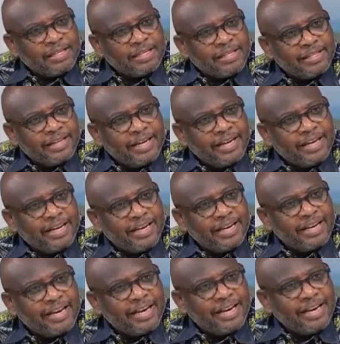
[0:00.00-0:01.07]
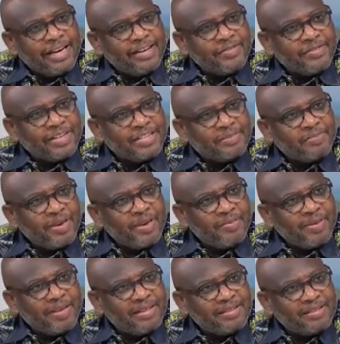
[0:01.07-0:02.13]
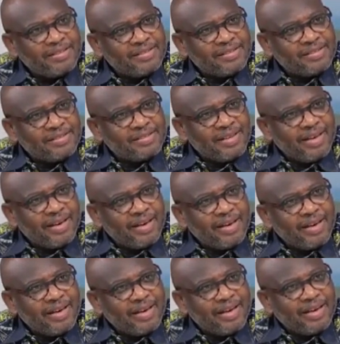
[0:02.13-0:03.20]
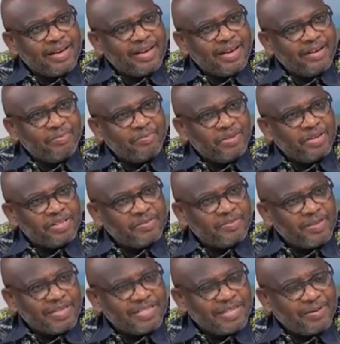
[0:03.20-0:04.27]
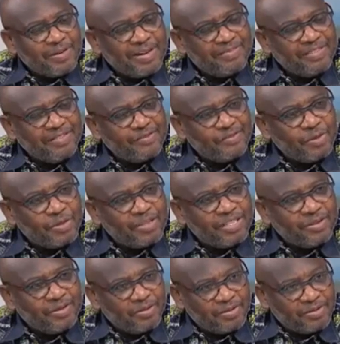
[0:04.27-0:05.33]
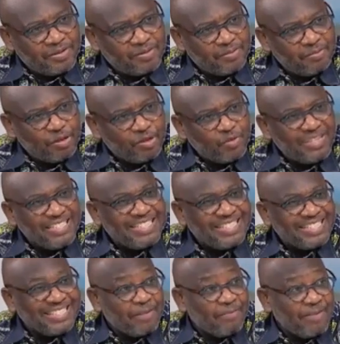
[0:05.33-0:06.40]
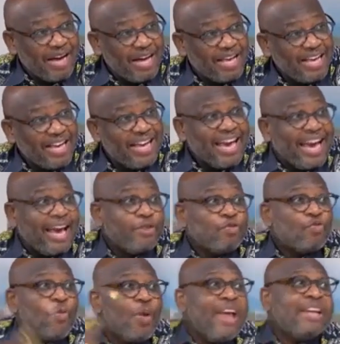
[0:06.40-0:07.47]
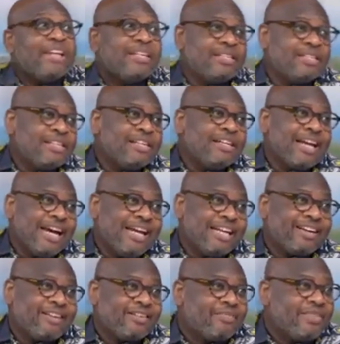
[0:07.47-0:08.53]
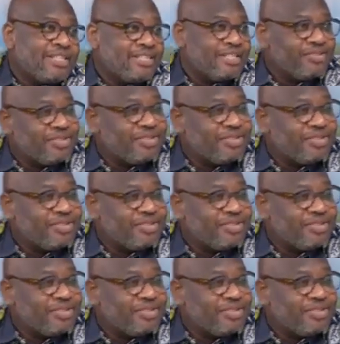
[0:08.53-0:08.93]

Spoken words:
the interest payments and principals that we have defaulted on between December and when an agreement is reached?